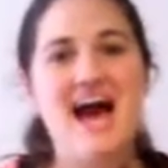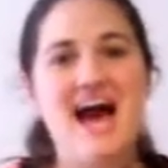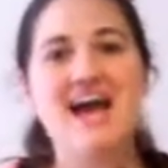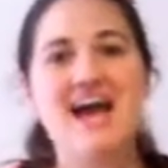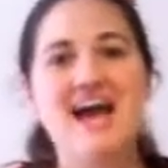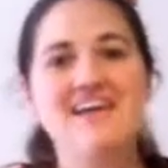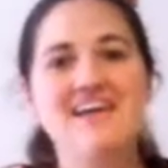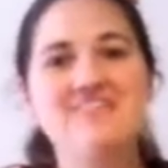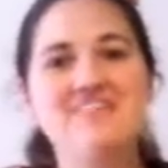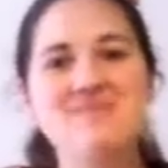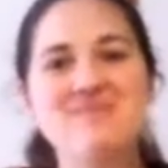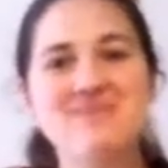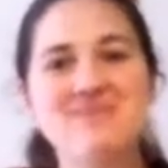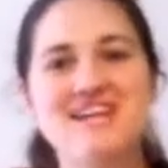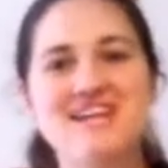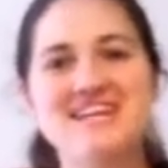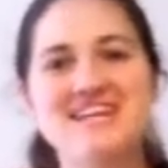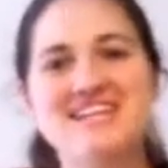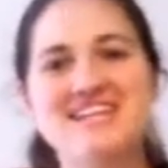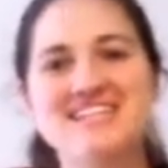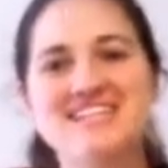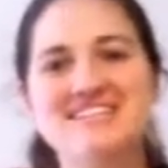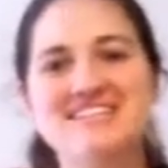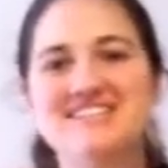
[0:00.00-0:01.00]
Hi
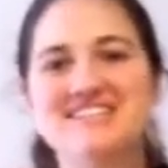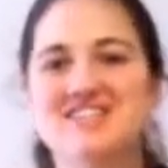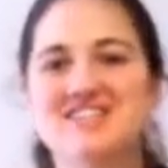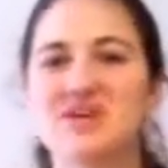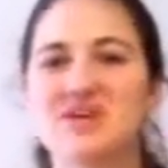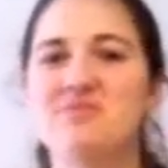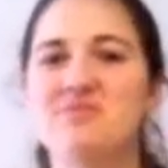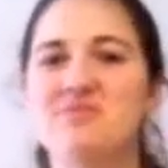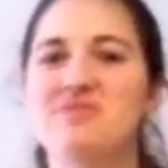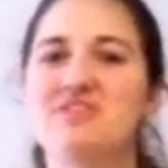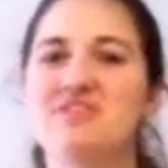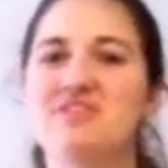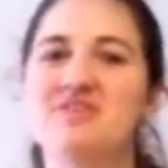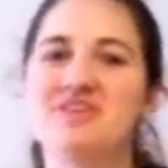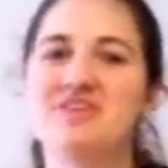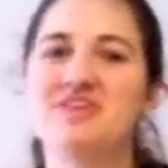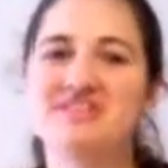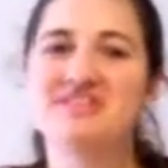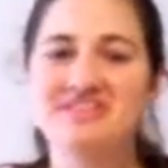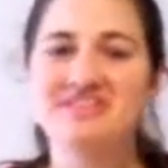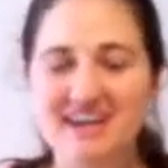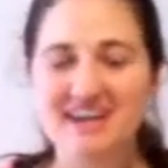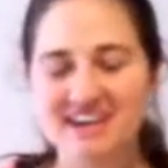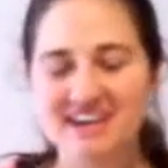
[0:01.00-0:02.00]
everybody, so I'm so
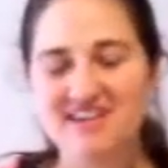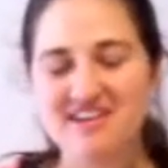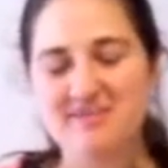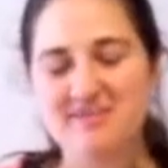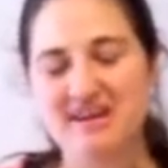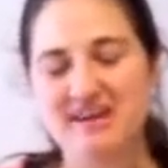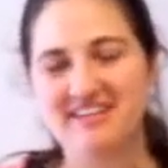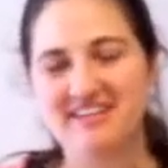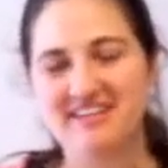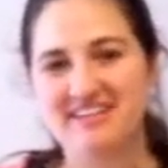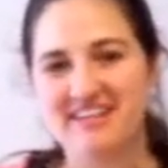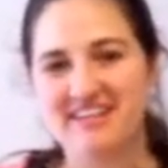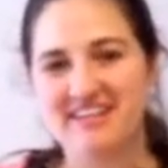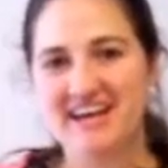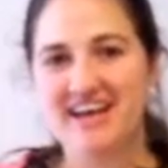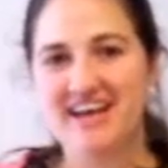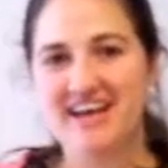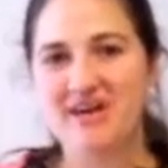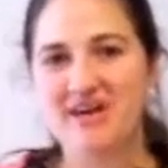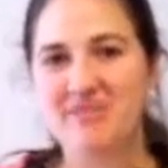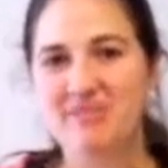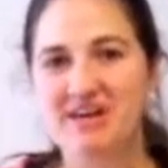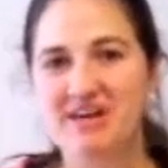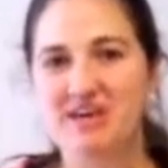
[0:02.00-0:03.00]
excited about
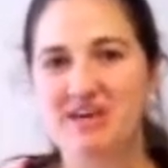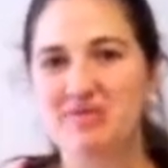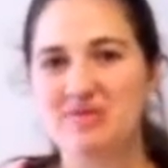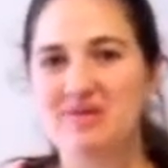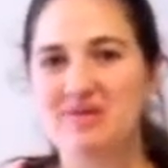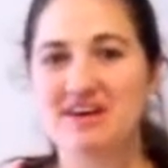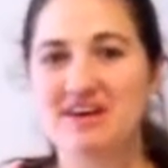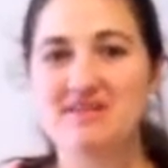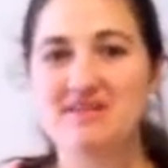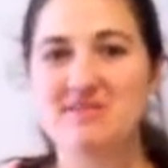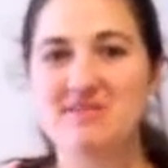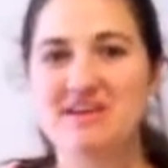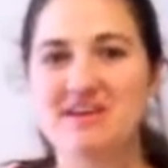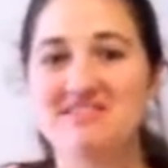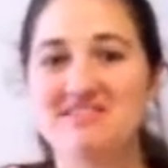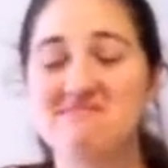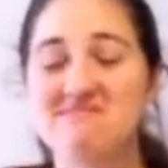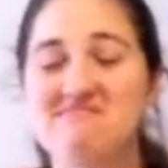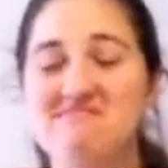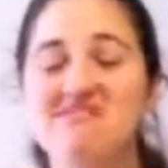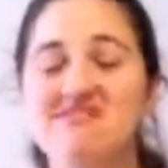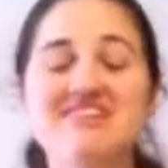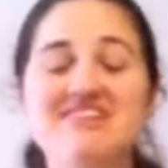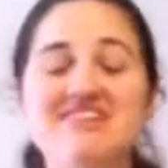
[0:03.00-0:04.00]
today because we're going to make
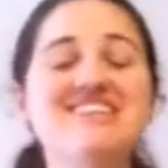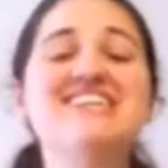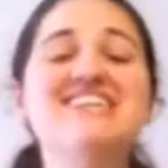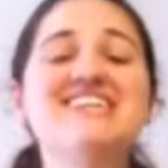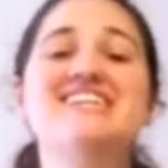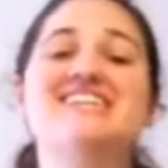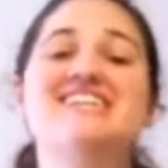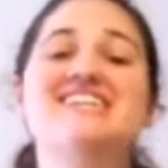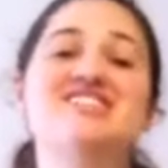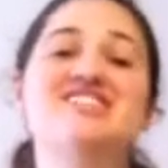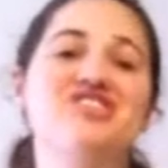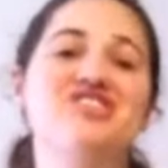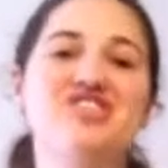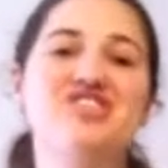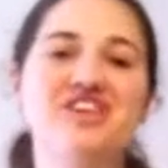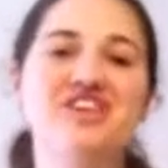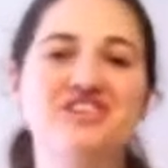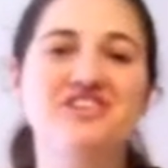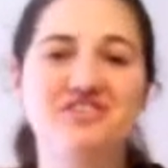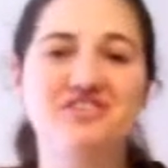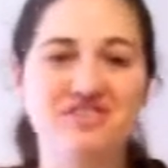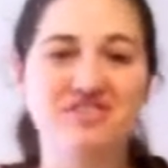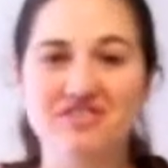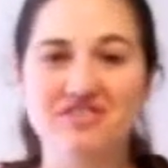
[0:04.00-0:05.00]
some really good
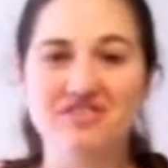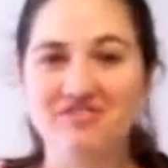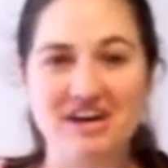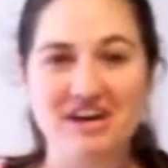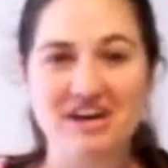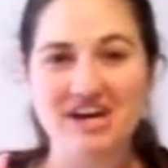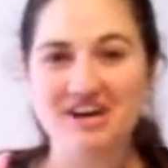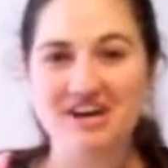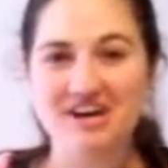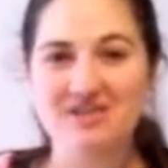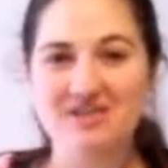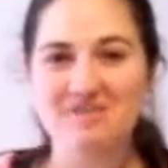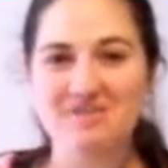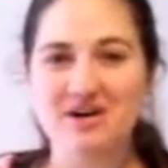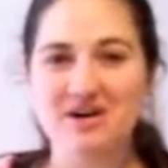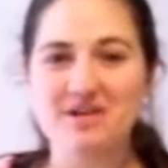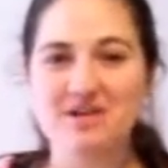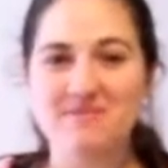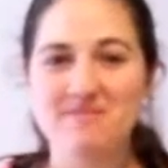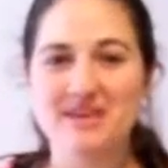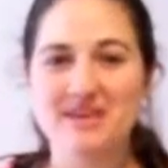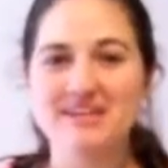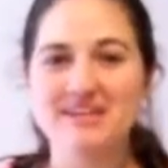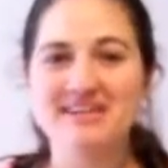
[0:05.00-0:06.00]
treats for the fire
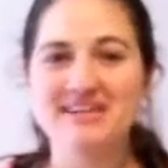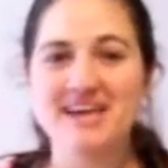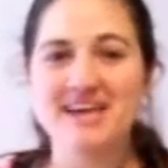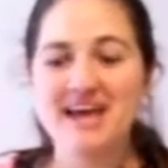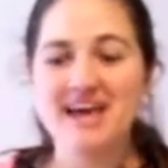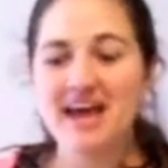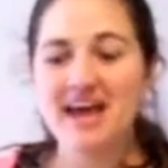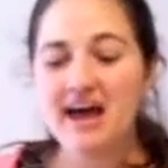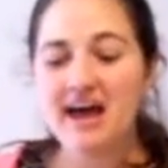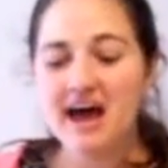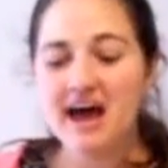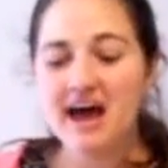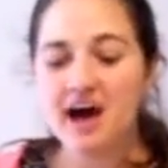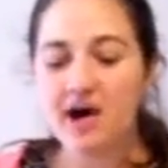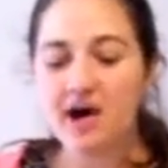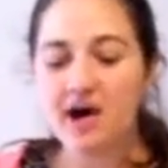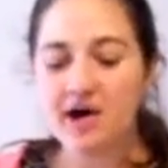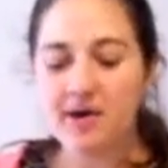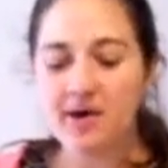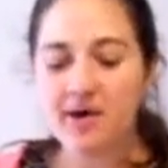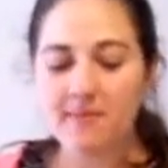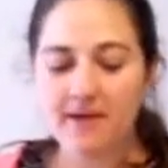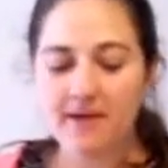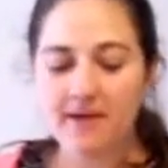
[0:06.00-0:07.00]
department.
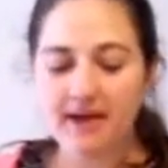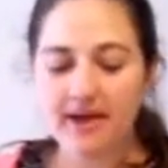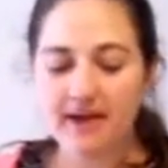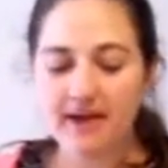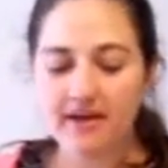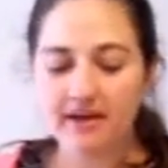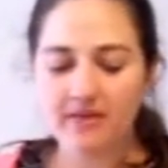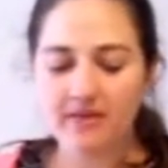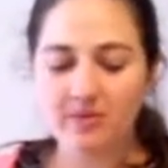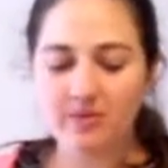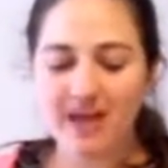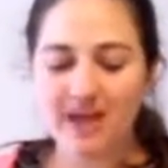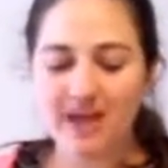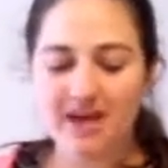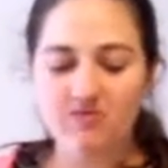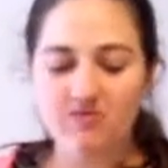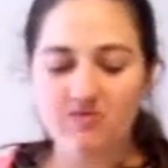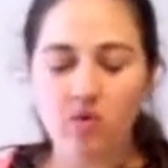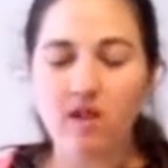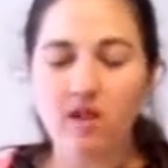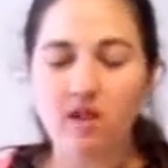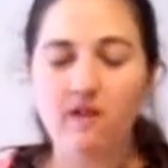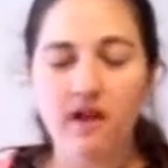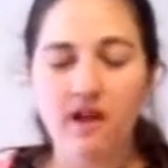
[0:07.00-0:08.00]
And we
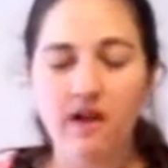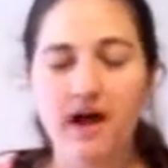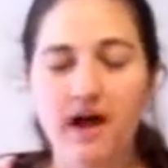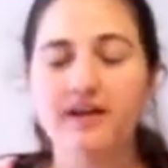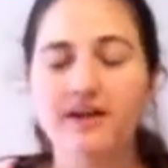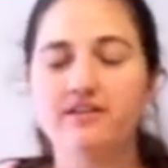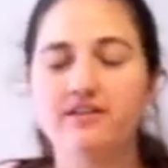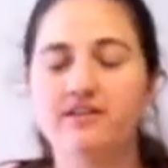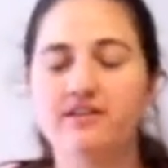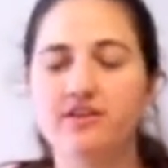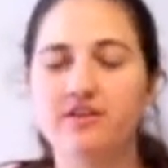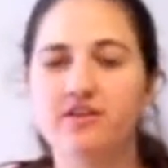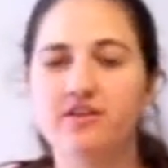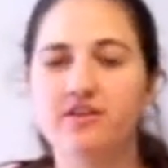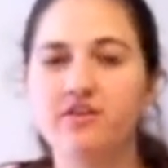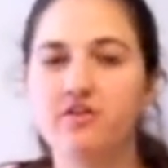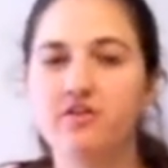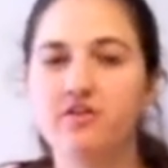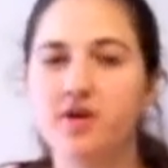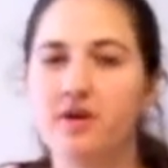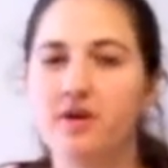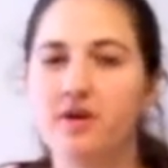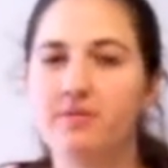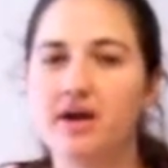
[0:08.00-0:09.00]
have a lot to do,
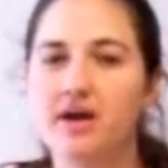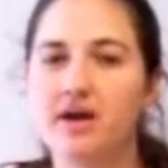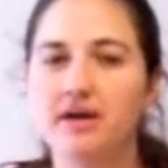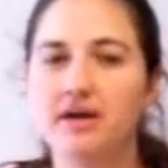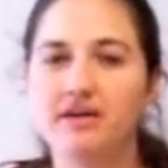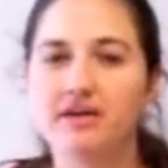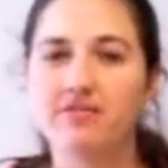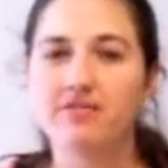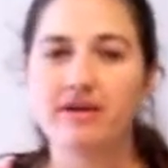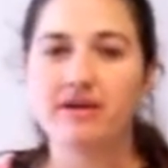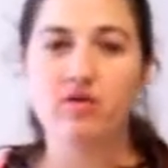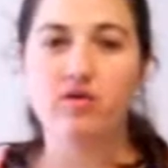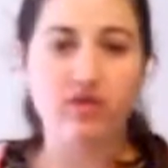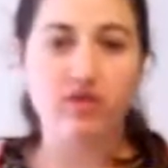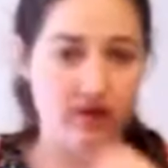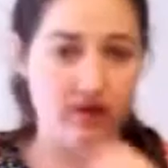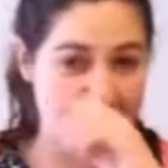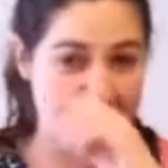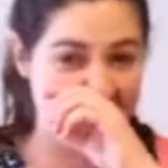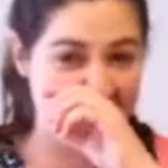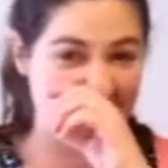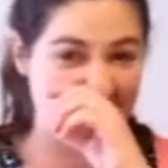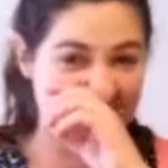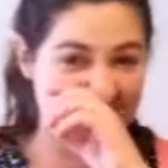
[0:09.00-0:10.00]
so I'm not going to
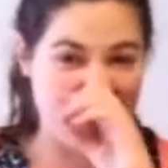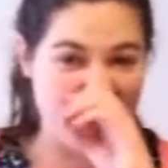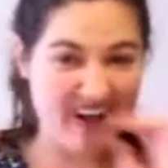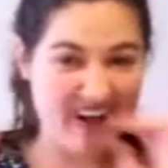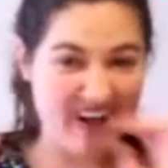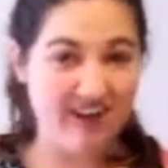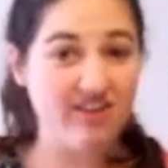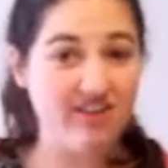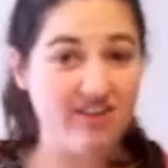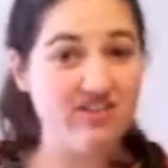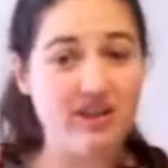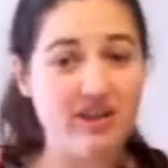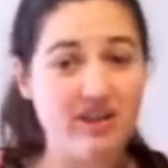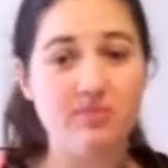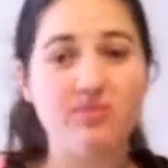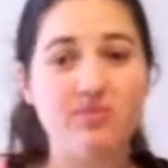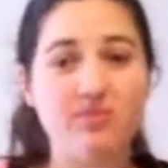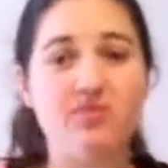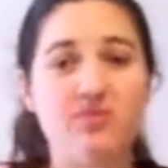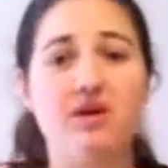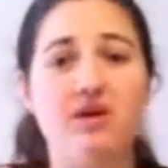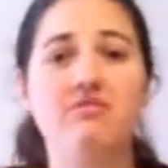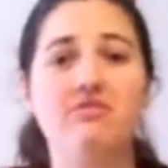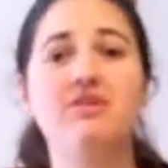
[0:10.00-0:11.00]
record the entire
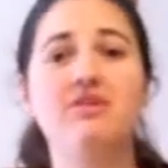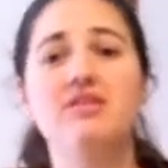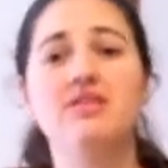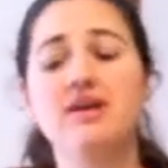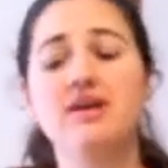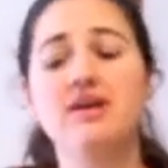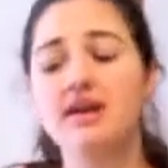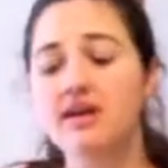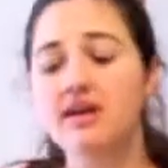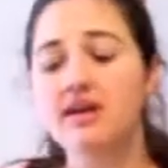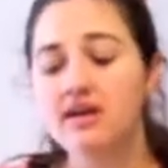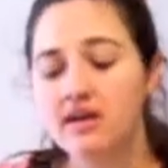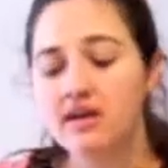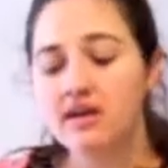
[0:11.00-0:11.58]
steps for everything,